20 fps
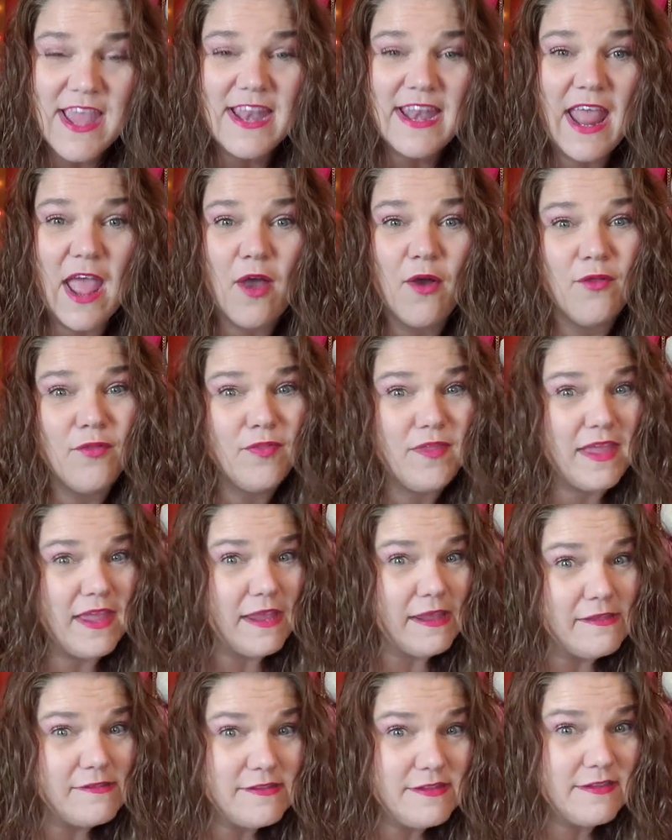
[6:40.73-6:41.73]
Now, the
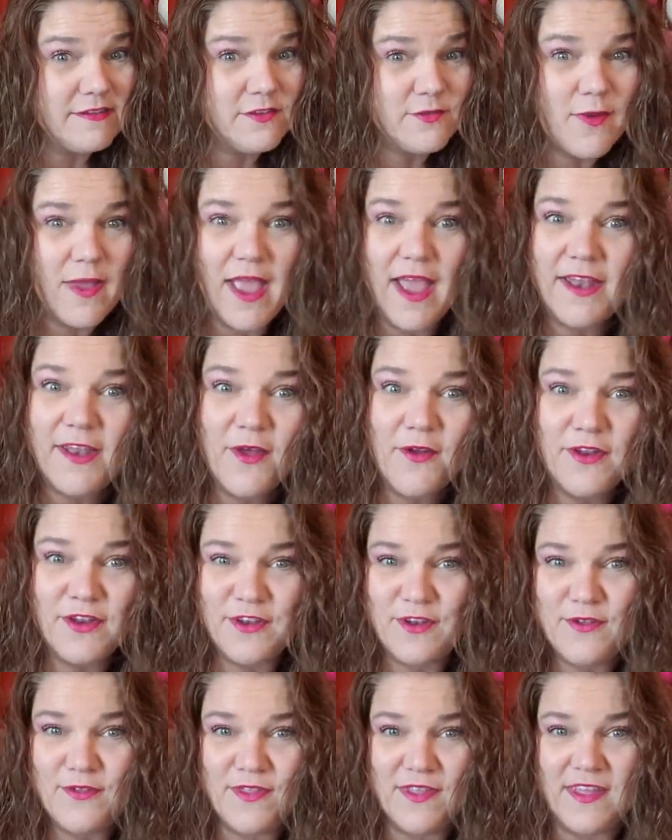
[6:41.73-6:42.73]
easiest way I know to
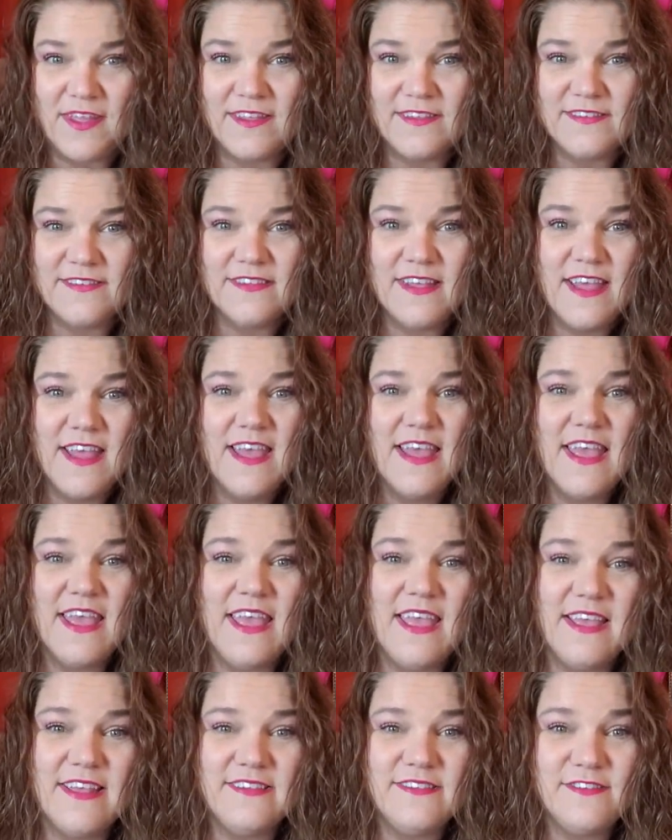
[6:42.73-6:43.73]
do this
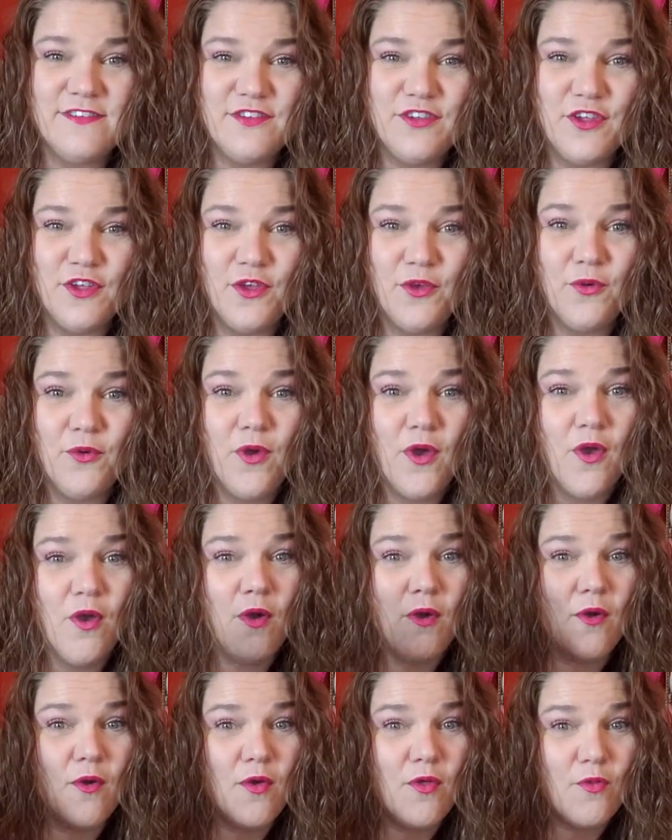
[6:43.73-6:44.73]
is to
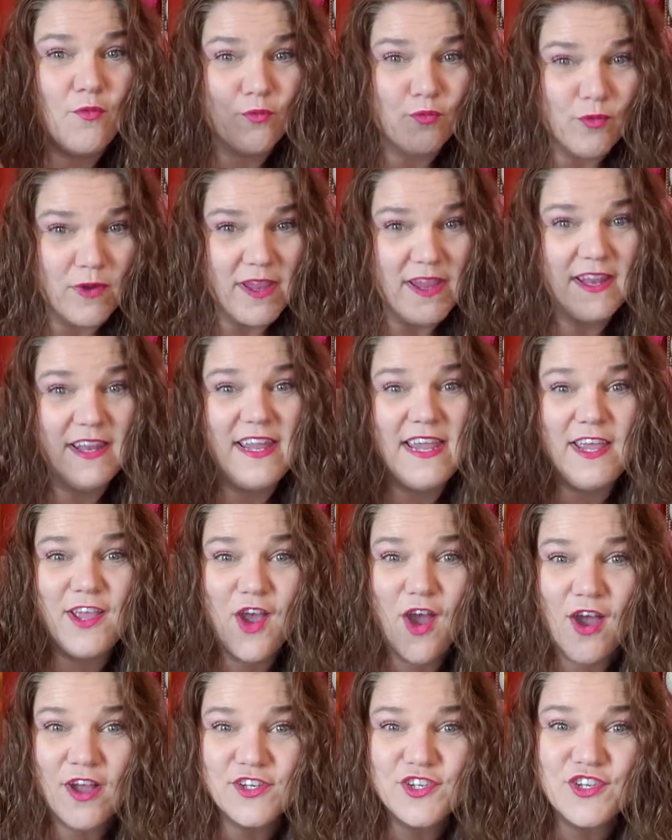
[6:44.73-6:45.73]
really
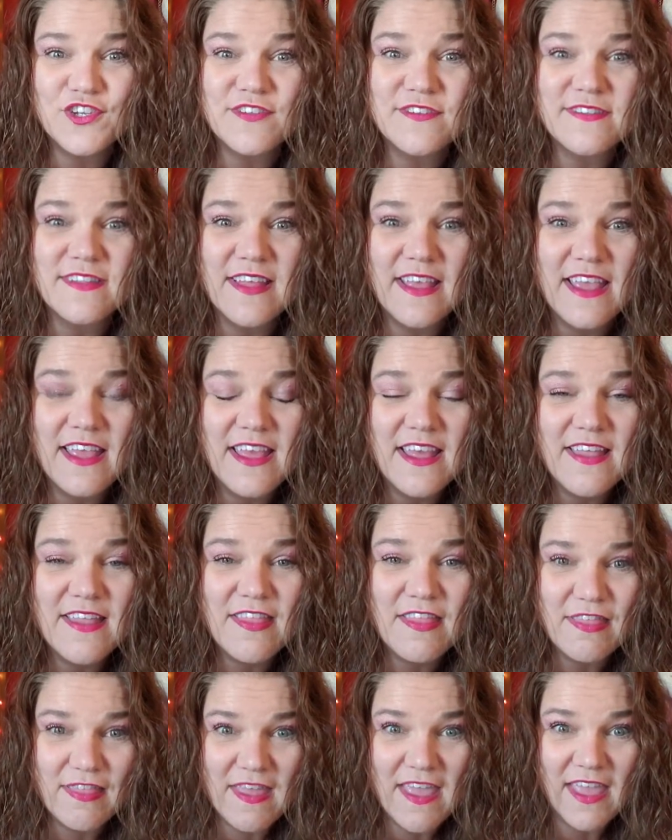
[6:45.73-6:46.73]
consciously
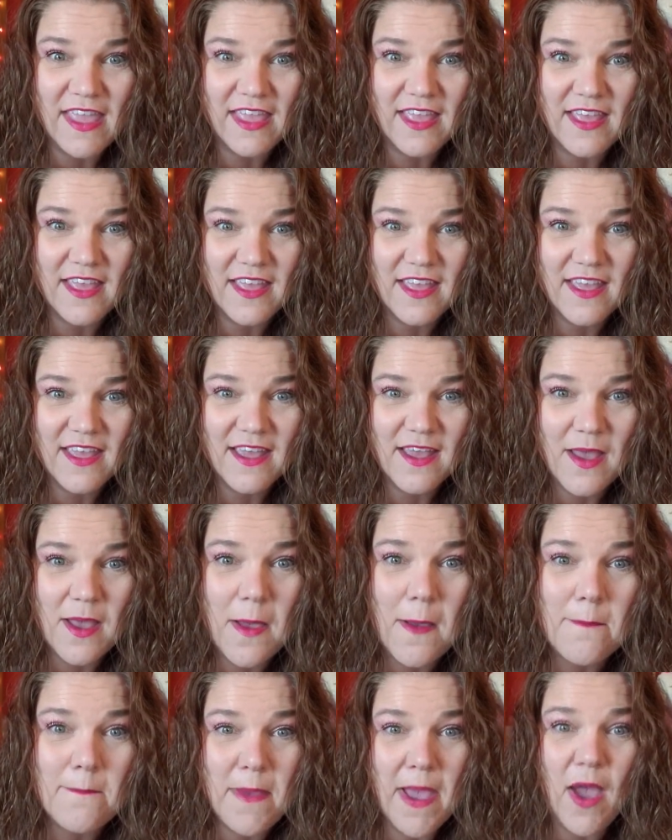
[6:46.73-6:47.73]
think
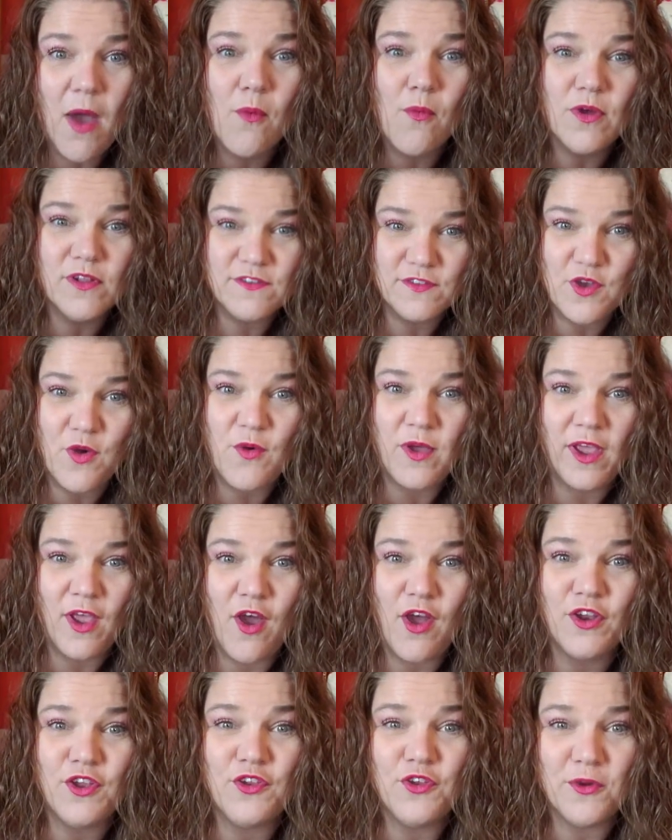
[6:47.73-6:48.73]
about what's going
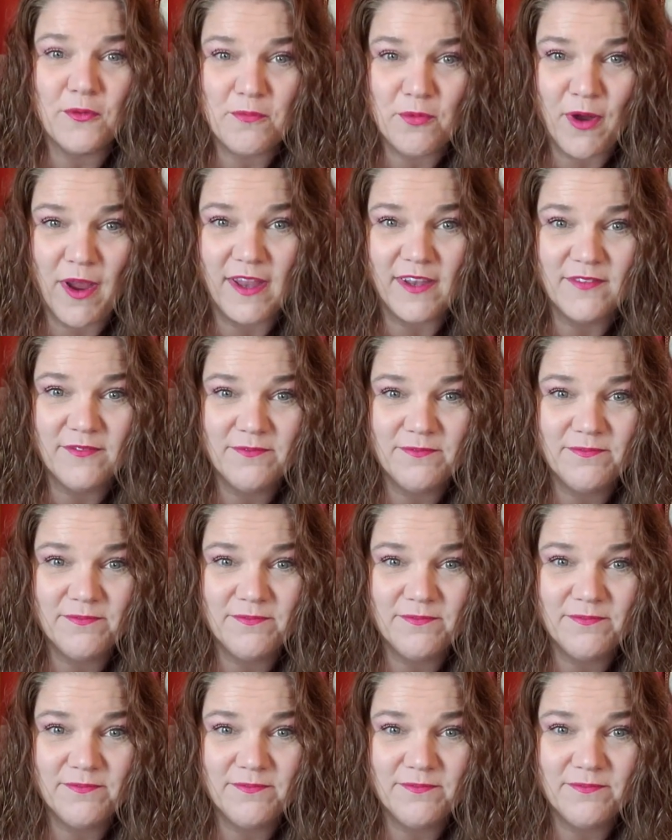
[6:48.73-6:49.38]
on in your brain.